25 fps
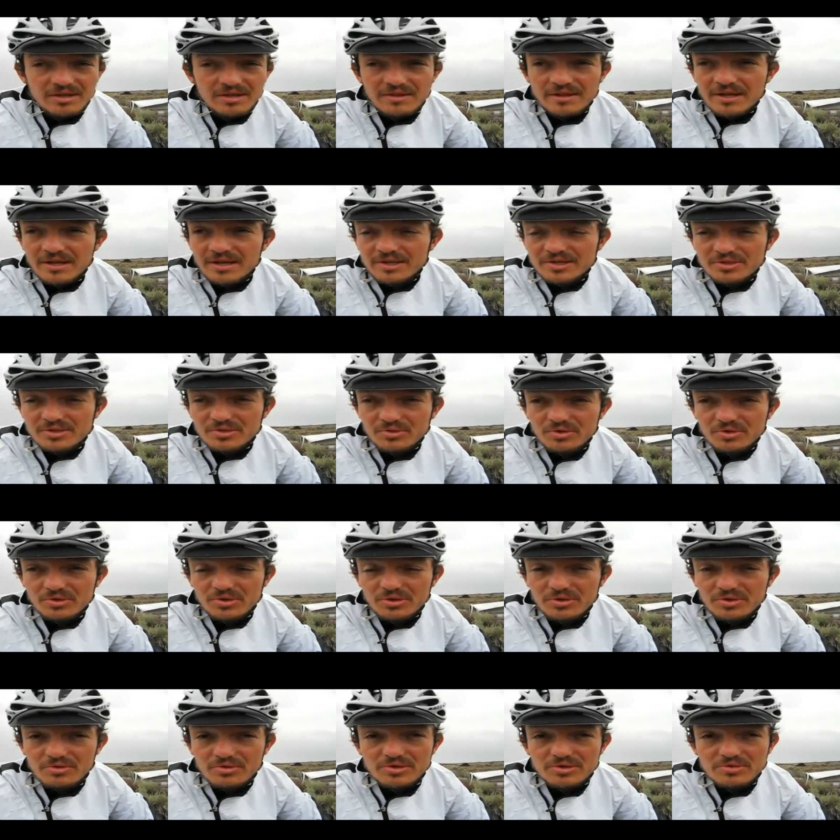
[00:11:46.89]
Then I saw
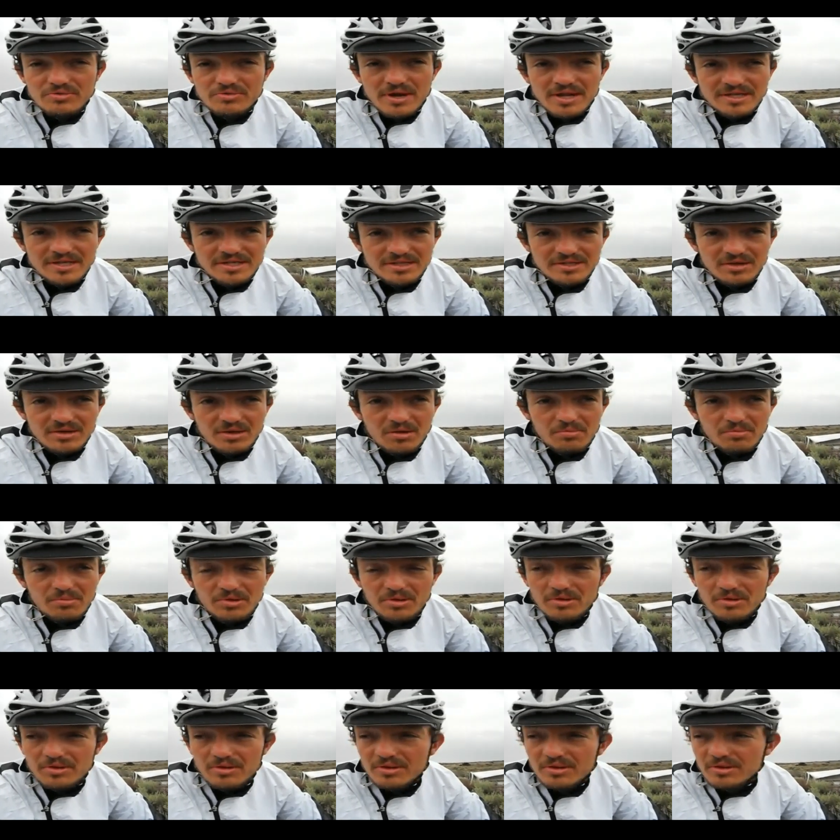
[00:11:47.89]
there was a rest stop.
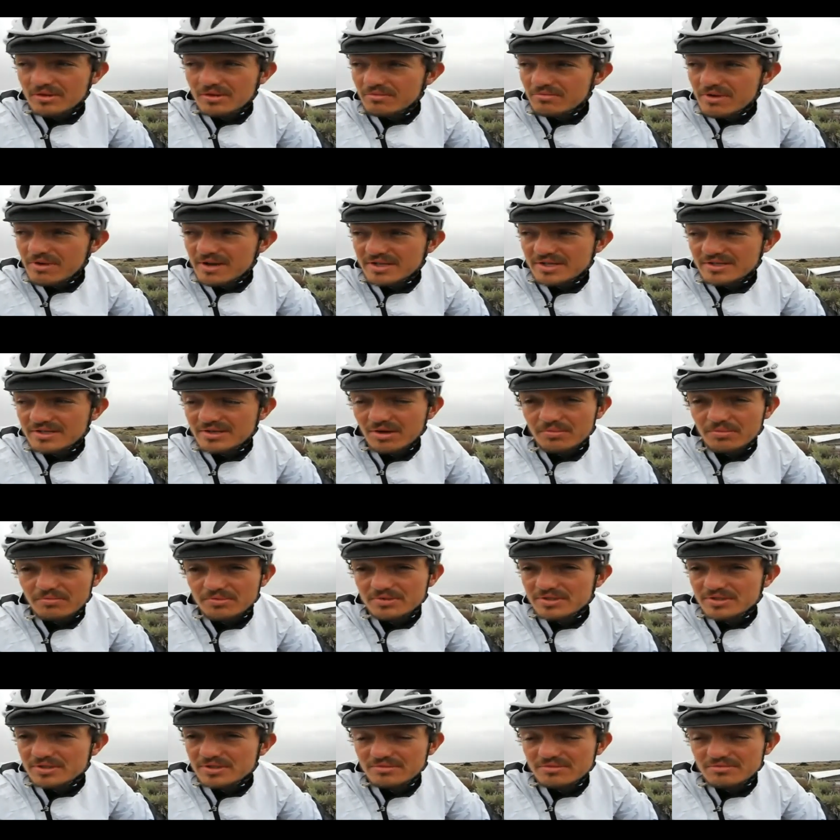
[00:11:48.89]
The rest
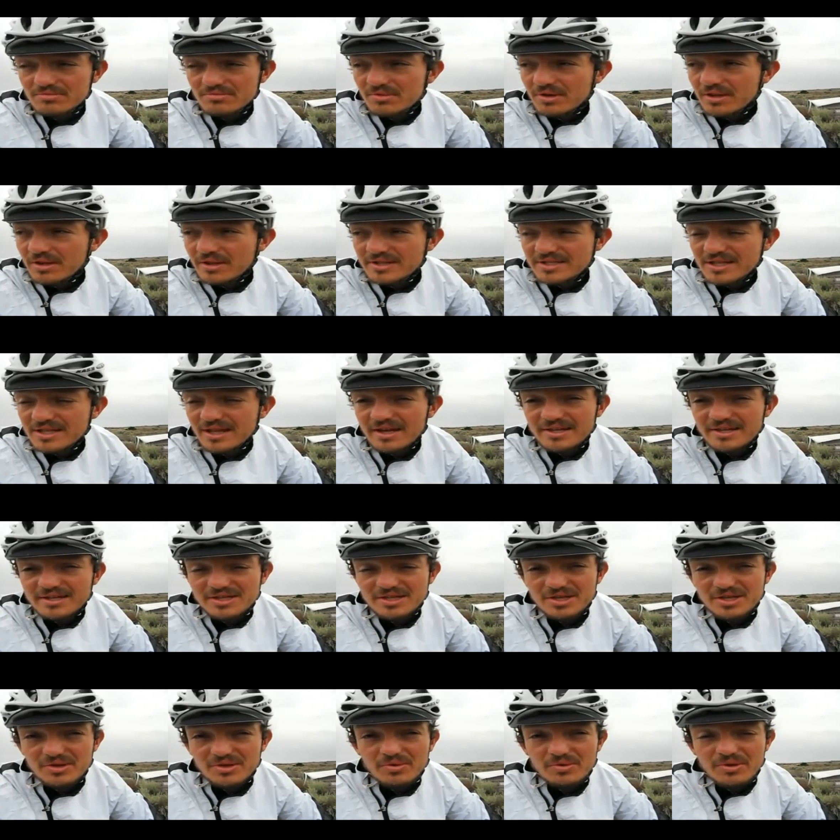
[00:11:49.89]
stops, well, it was like
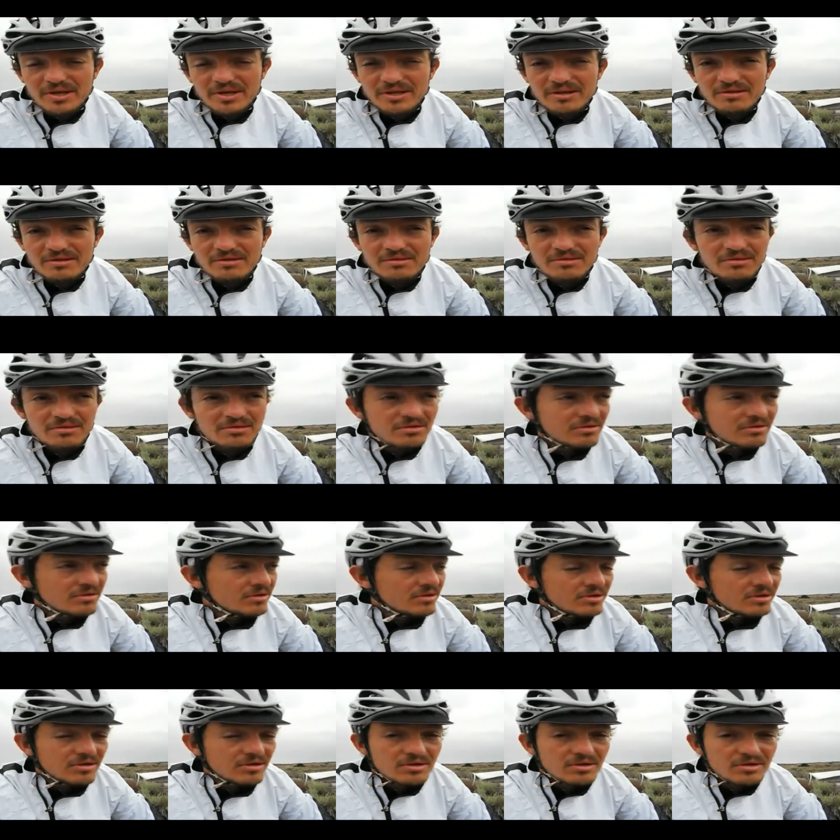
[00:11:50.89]
two in
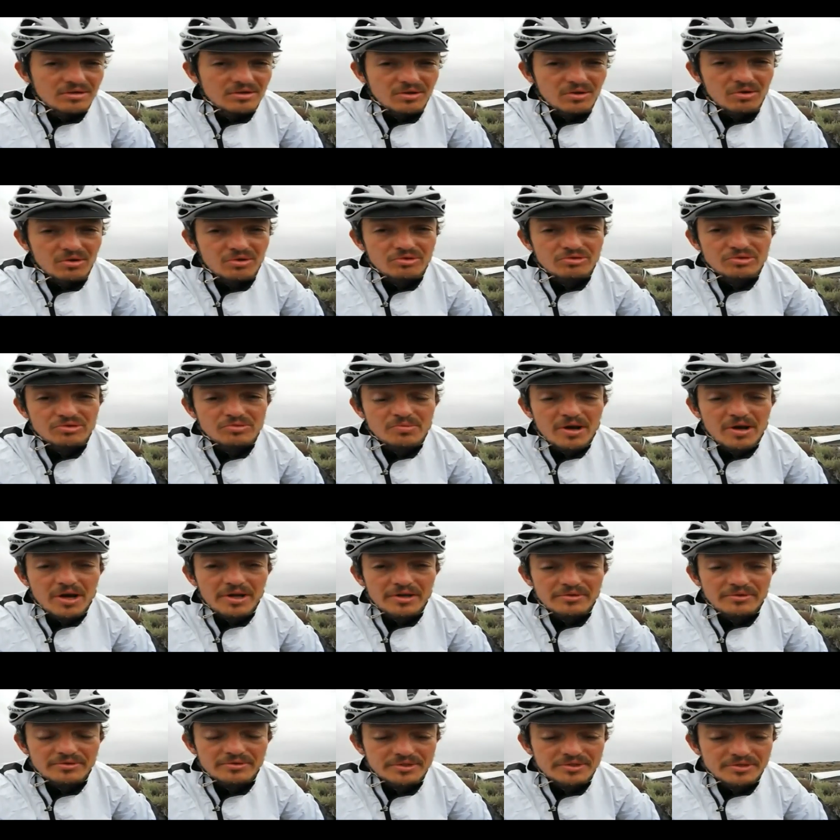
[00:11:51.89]
100
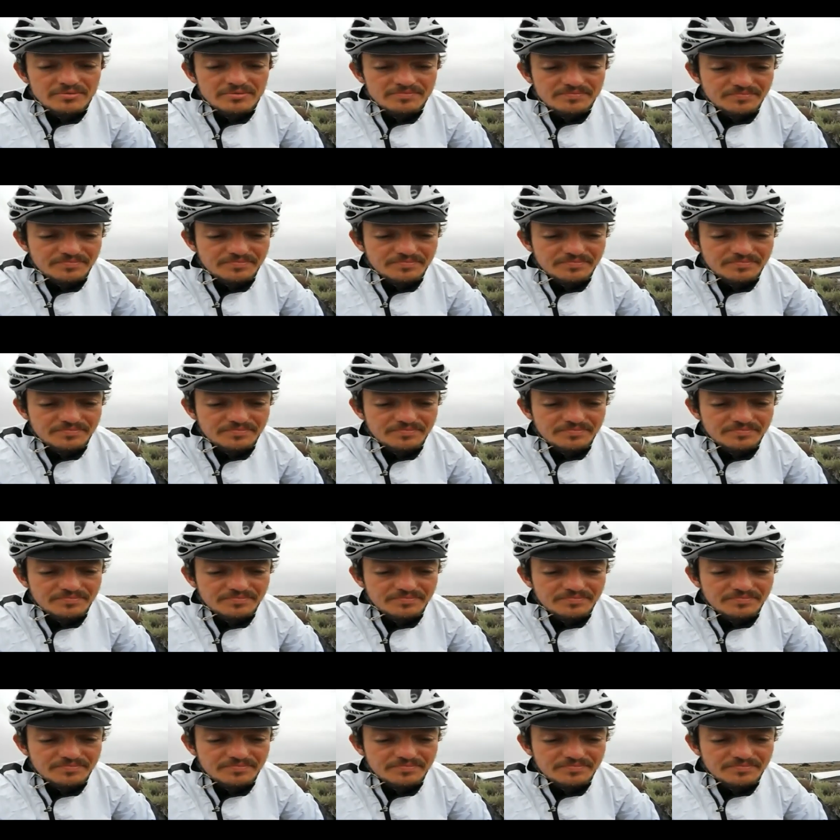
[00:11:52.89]
miles.